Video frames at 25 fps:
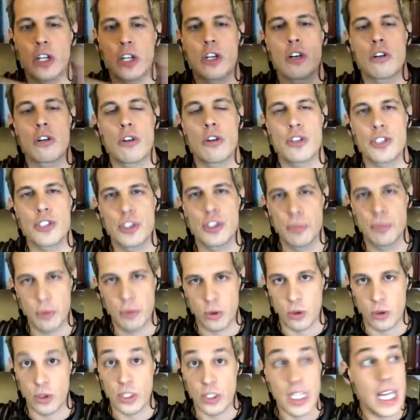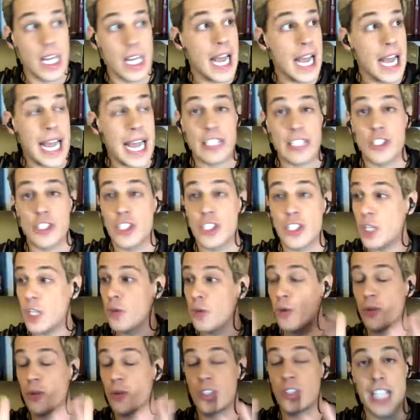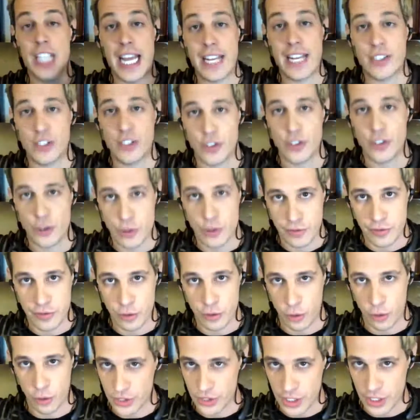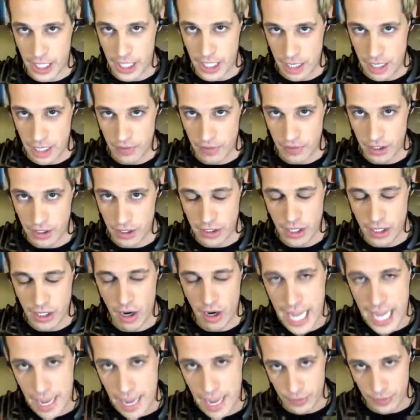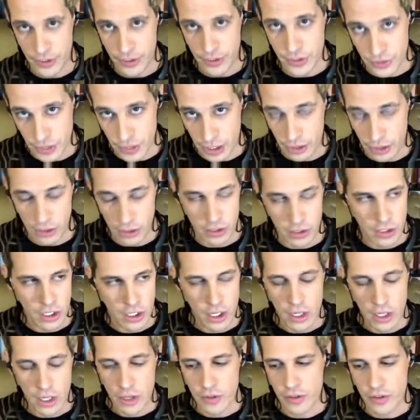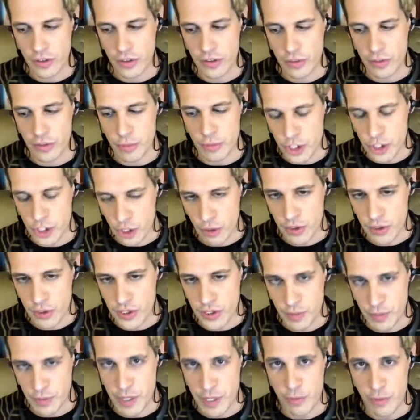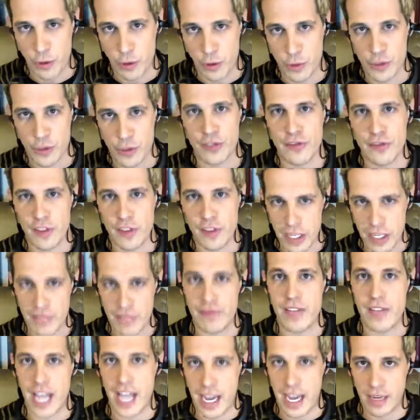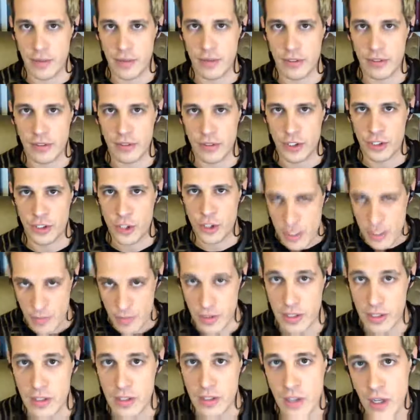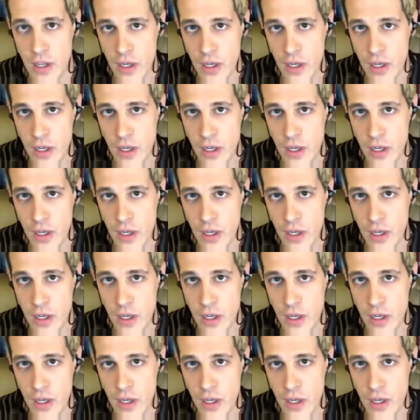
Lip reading: across the board and see who stands and who falls at the end of it. And I happen to think that the majority of people who survive that treatment